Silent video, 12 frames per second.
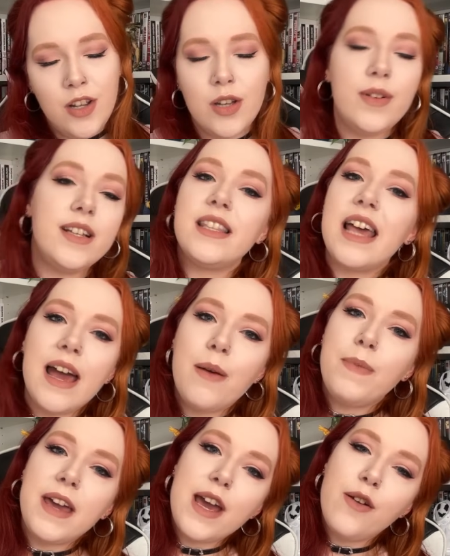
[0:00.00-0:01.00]
who is there
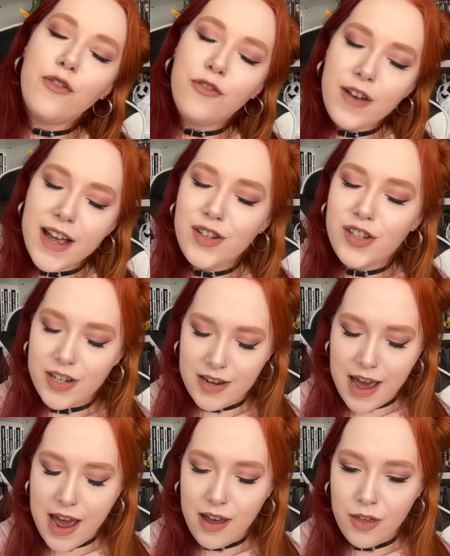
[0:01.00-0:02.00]
being fed to
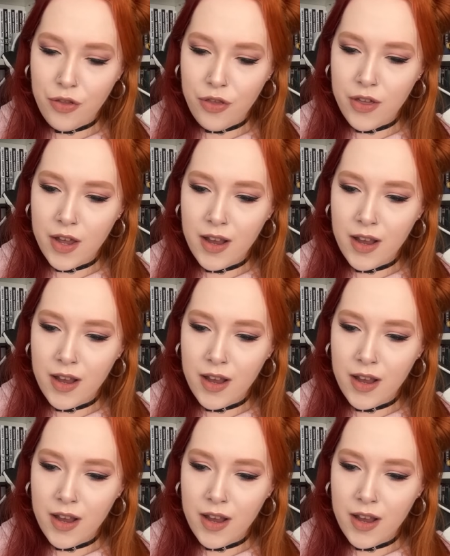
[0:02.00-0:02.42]
death,